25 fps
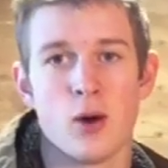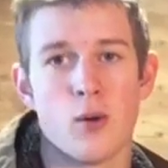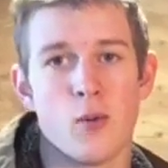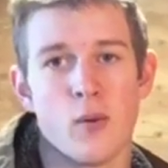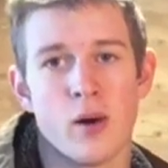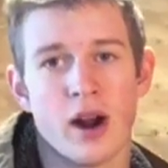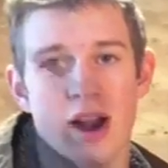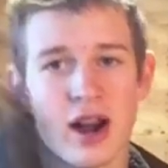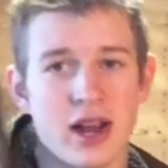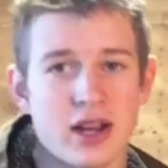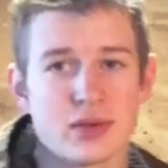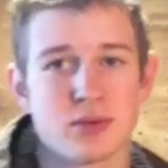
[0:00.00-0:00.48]

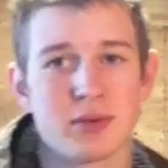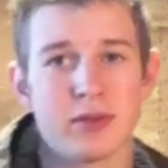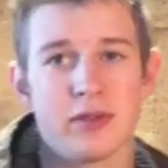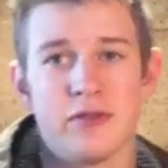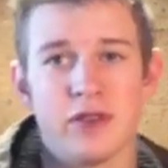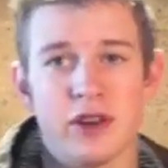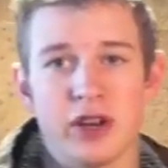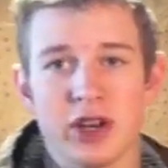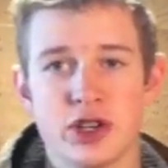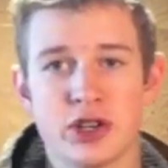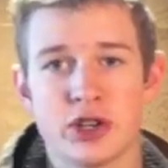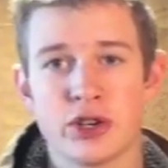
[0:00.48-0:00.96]
Whereas with
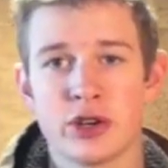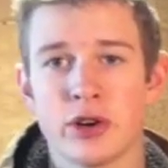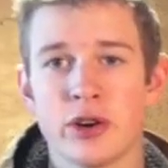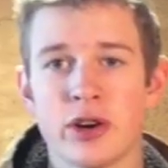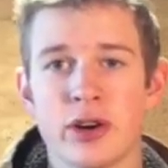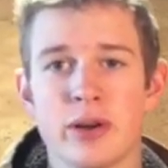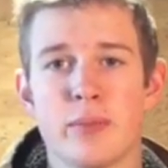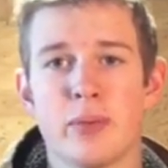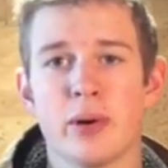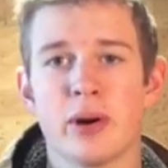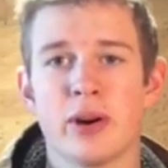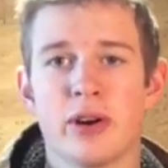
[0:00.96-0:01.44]
a
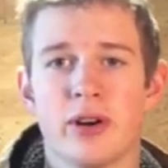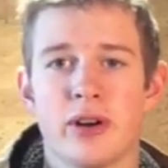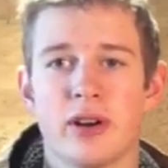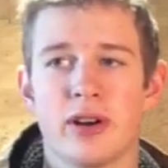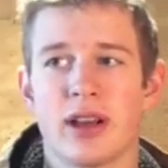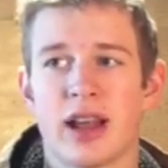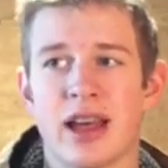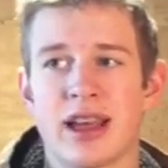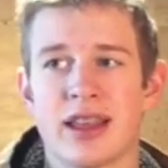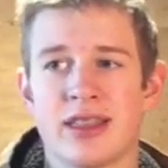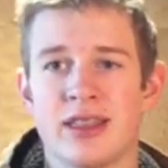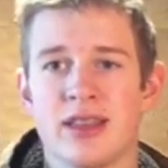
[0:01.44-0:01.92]
Venturi burner
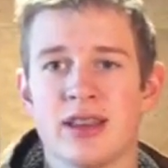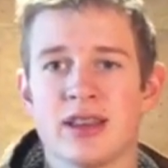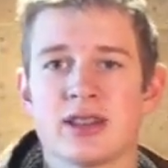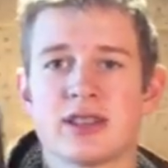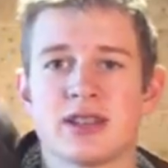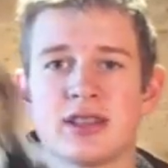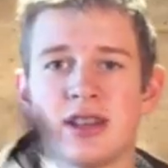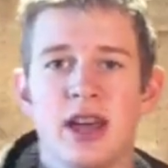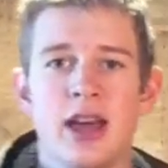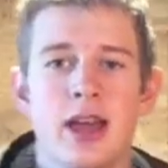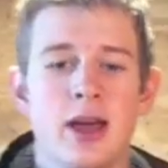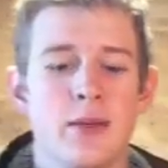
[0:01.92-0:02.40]
like
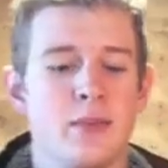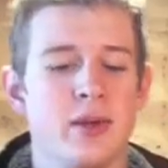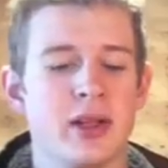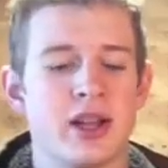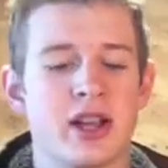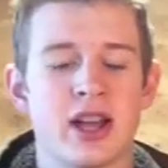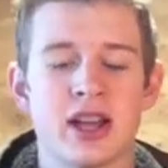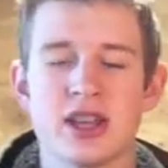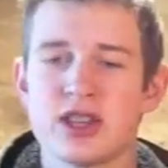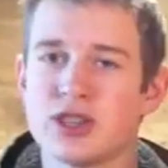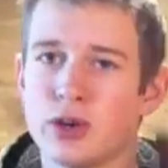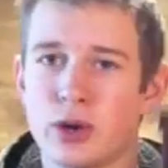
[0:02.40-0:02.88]
this,
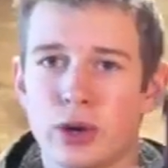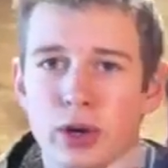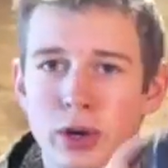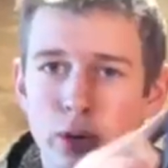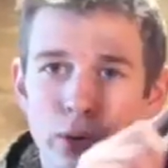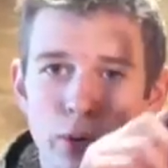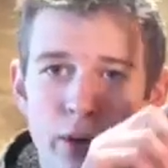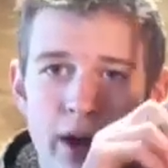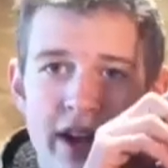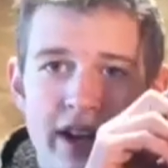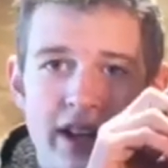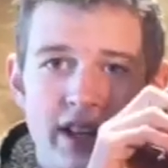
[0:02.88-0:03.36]
because you're
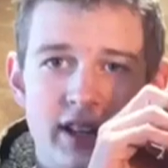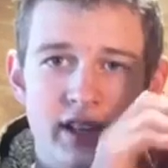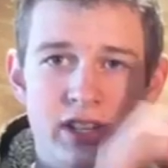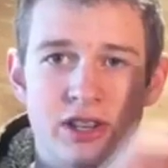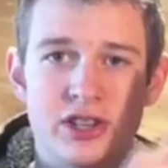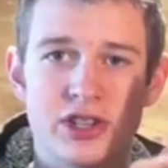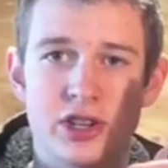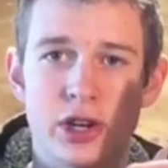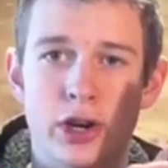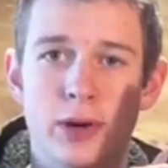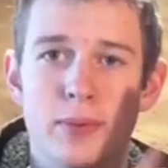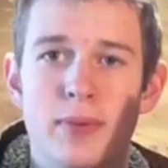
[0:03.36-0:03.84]
creating the
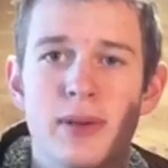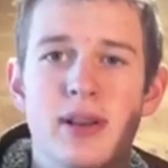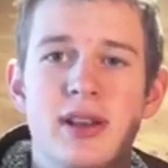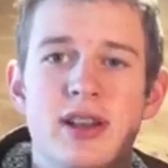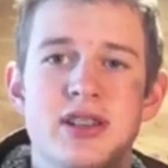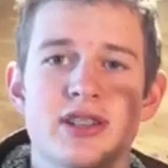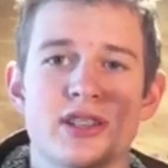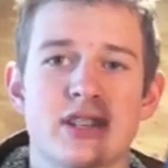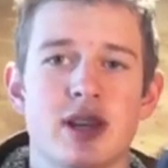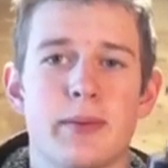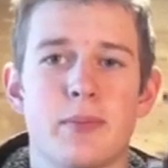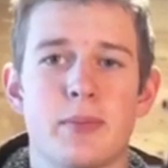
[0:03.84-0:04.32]

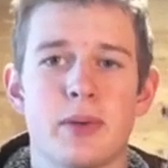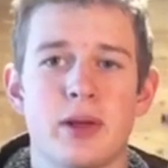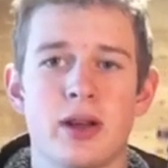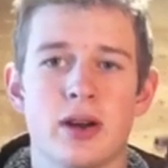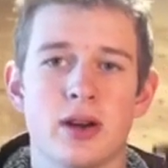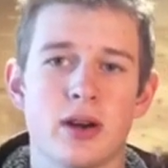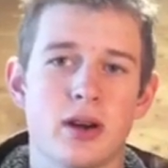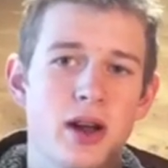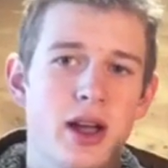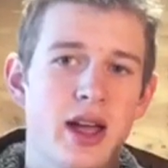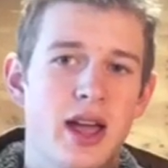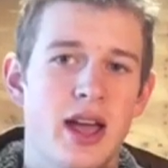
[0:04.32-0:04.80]
turbulence up
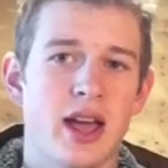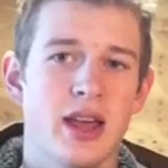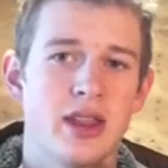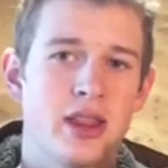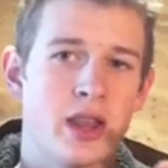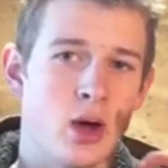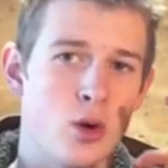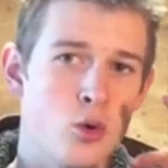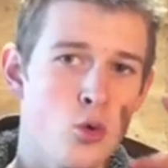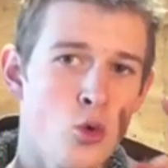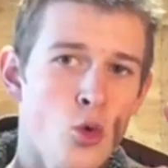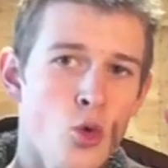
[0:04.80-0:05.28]
here
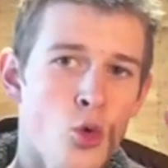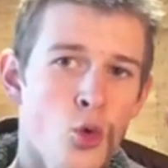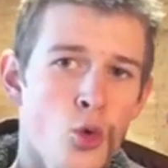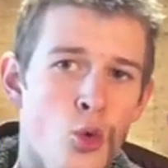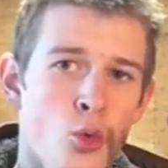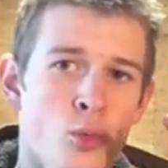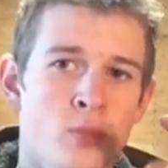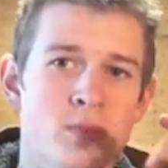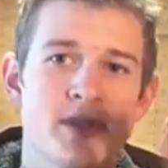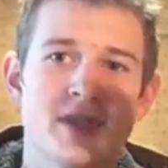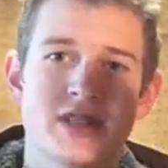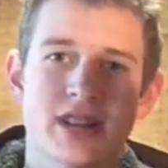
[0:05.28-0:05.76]
and that
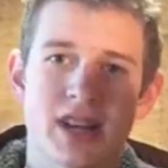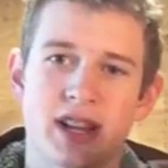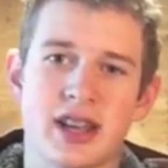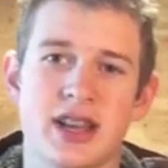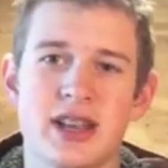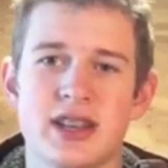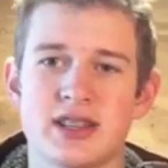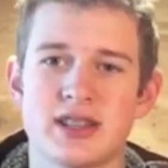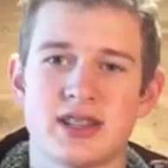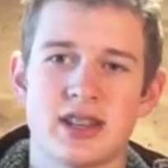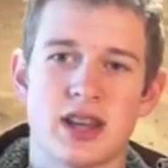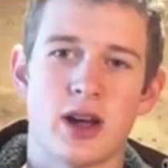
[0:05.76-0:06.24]

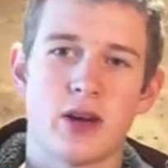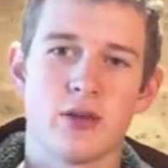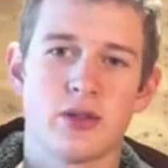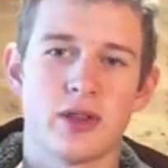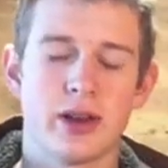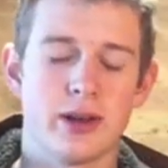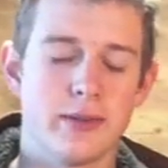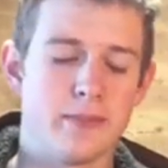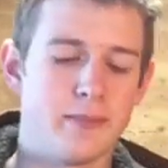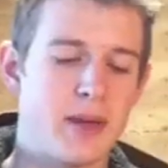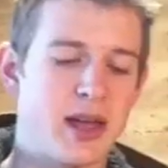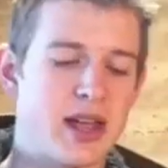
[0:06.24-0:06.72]
sucking sound
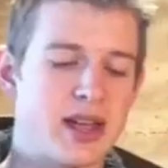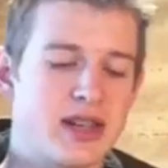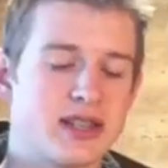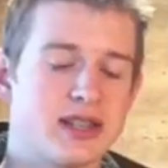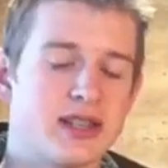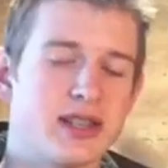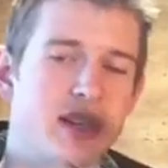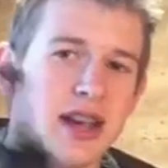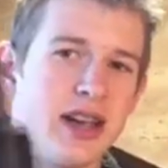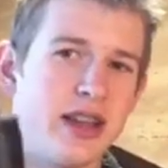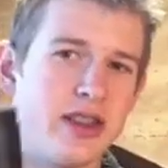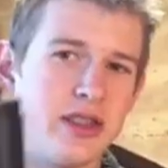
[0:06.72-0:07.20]
that it
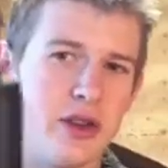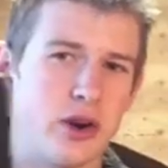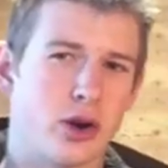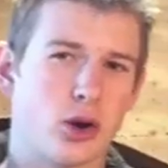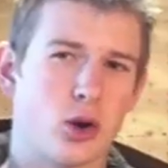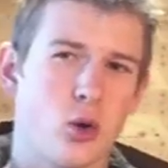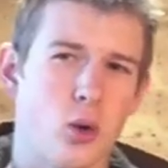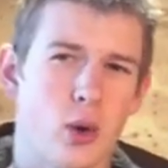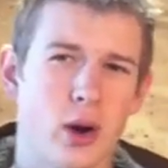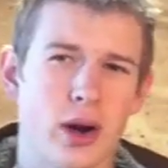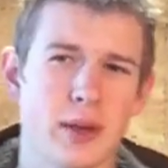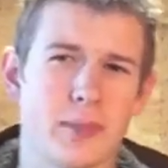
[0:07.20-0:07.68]
makes, they're
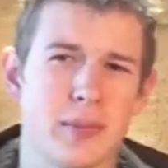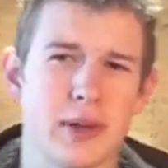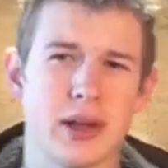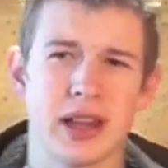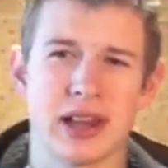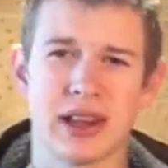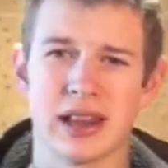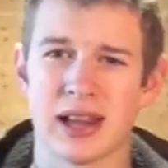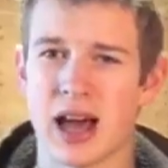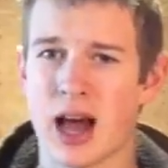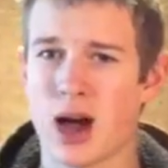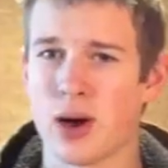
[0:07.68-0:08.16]
quite a
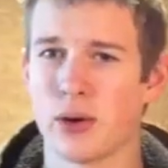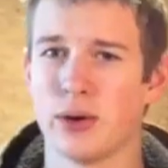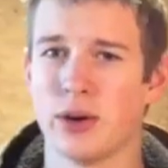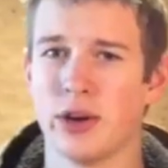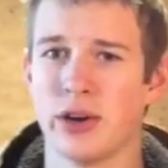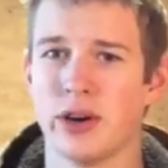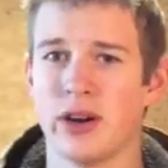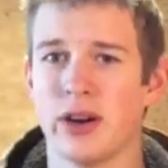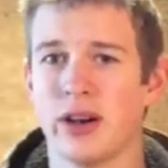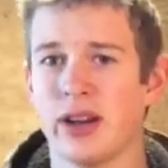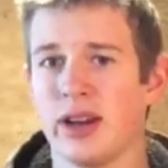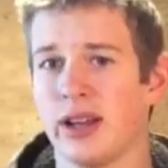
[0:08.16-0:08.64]
bit
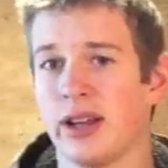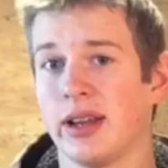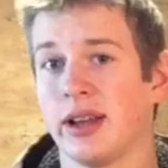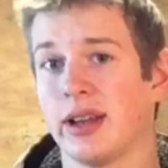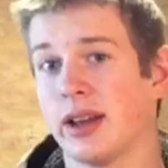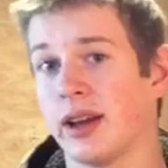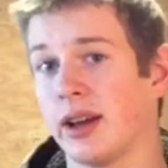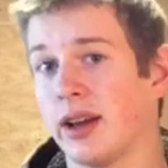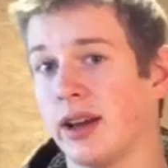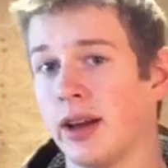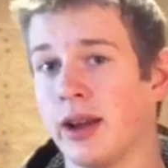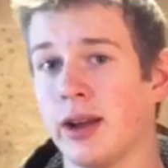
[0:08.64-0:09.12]
louder
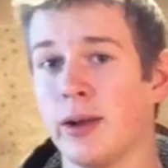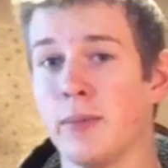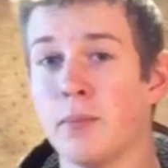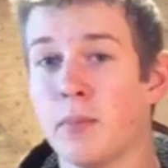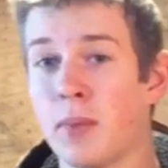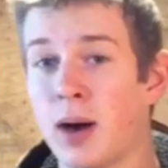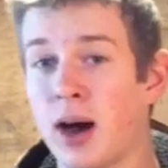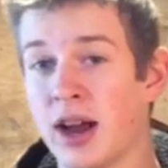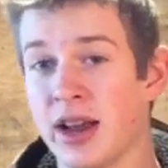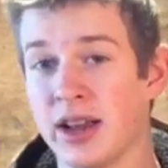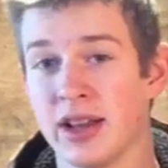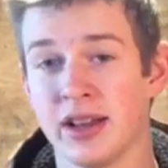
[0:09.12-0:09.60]
in
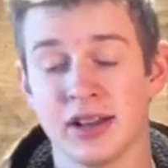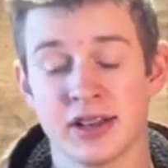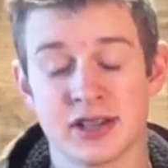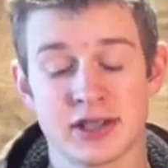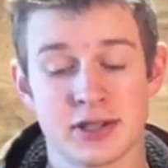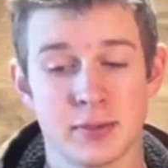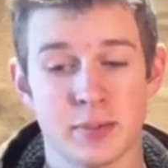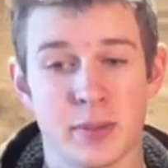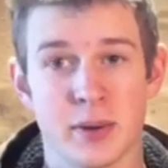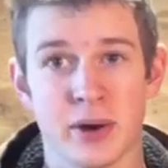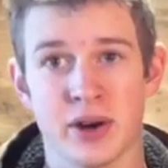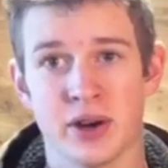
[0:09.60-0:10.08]
my
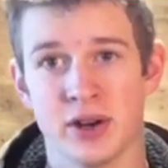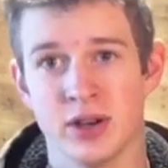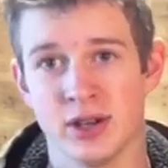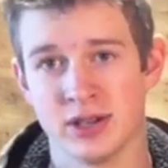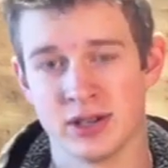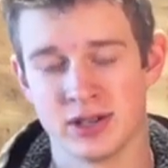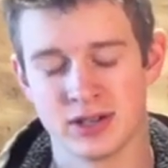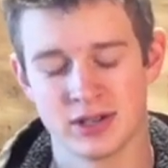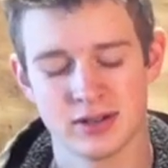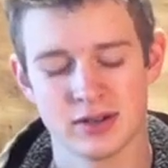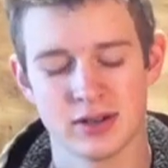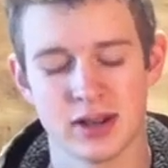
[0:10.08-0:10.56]

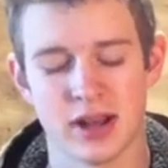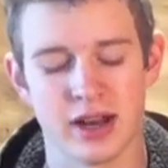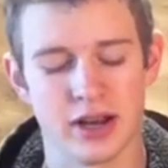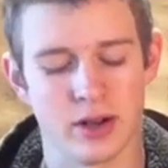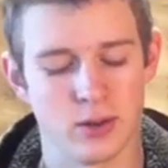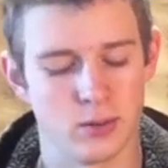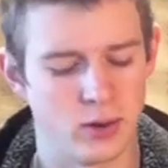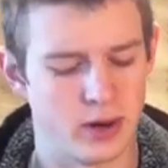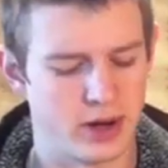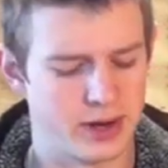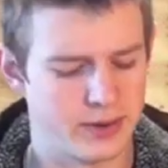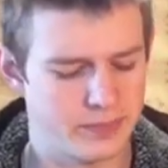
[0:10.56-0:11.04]
experience
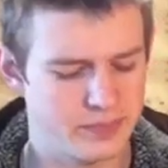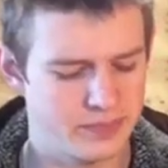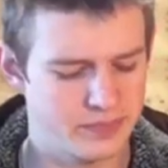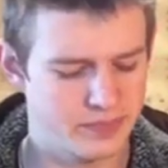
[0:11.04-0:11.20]
anyway.